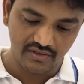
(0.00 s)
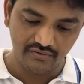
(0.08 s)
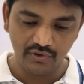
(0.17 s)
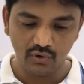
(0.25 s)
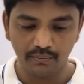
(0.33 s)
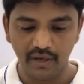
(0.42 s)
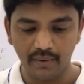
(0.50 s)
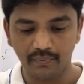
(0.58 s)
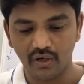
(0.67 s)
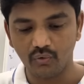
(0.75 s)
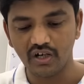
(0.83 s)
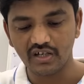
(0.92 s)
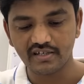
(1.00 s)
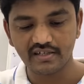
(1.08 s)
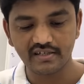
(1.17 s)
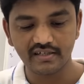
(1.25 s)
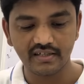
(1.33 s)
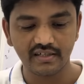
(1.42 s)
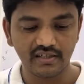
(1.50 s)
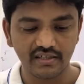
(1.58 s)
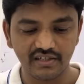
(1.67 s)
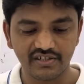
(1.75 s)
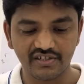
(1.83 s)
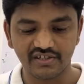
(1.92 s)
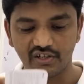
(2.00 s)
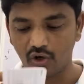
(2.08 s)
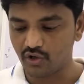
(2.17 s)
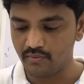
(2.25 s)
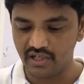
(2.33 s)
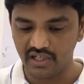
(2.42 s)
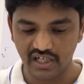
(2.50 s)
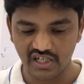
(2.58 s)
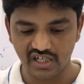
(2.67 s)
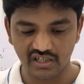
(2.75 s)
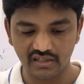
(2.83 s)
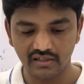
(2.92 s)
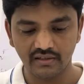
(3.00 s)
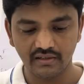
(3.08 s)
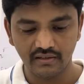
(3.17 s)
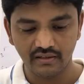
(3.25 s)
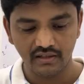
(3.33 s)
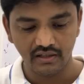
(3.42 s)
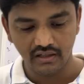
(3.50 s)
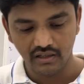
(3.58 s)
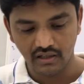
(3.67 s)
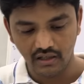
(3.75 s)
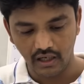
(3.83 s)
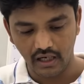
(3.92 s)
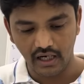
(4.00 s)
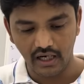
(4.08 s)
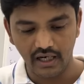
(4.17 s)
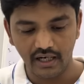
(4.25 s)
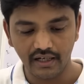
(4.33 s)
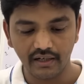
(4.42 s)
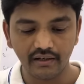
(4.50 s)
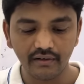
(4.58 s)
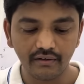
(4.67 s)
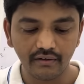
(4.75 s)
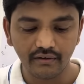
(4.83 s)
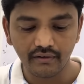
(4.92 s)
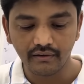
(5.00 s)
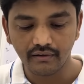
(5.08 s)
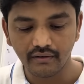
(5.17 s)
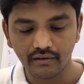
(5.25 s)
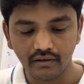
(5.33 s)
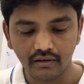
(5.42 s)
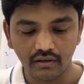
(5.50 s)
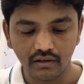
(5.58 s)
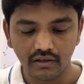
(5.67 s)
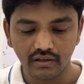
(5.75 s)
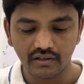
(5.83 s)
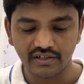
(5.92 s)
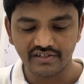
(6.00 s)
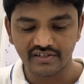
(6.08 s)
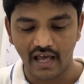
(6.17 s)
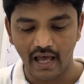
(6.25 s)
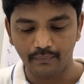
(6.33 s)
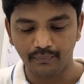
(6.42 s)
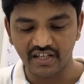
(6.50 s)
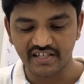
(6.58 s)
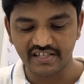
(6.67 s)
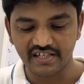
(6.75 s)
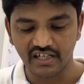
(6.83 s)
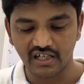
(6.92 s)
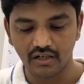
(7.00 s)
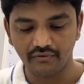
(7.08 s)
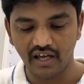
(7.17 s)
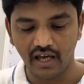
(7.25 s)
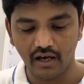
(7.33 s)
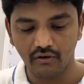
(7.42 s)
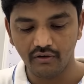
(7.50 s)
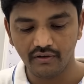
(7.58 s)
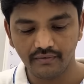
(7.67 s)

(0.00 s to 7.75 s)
few paperworks. This is the documentation, and this is the Apple sticker we have.